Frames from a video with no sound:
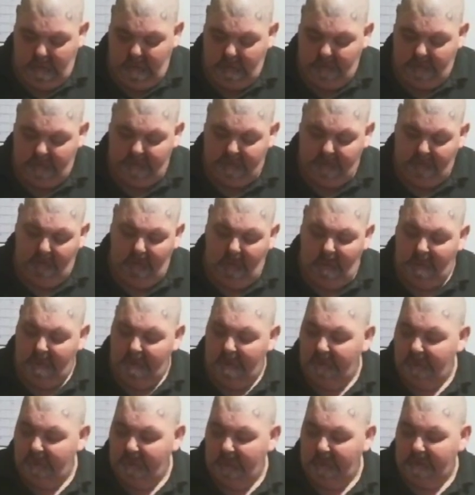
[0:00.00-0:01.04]
The smaller
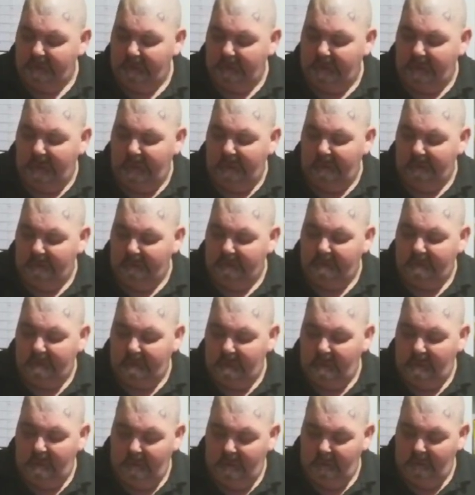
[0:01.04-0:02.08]
you cut your carrots,
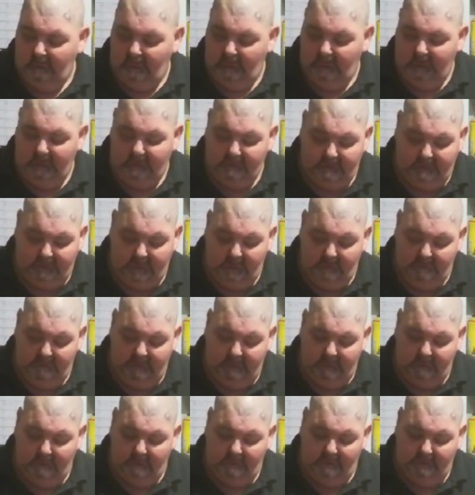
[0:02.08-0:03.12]
the less time
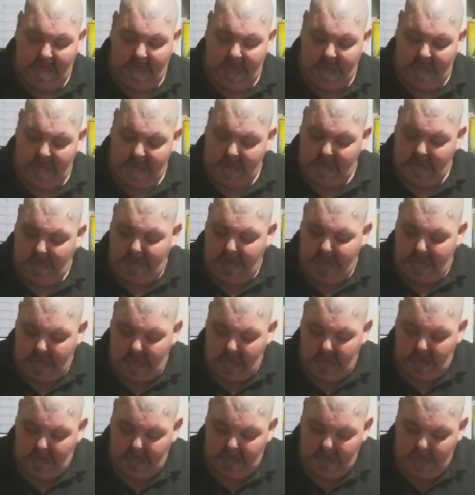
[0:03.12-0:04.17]
they'll take to
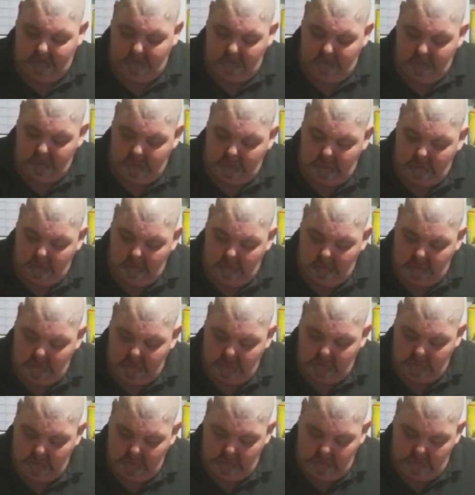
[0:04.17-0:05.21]
pickle too, by the
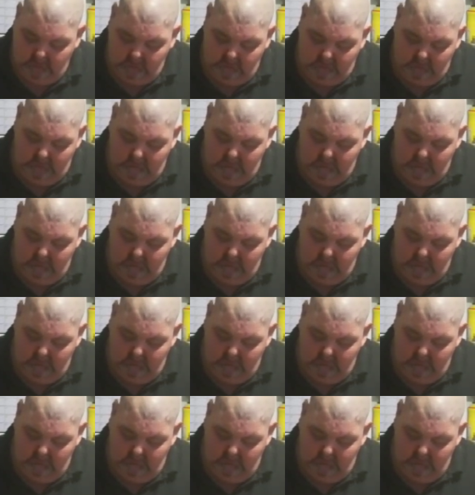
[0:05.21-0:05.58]
way.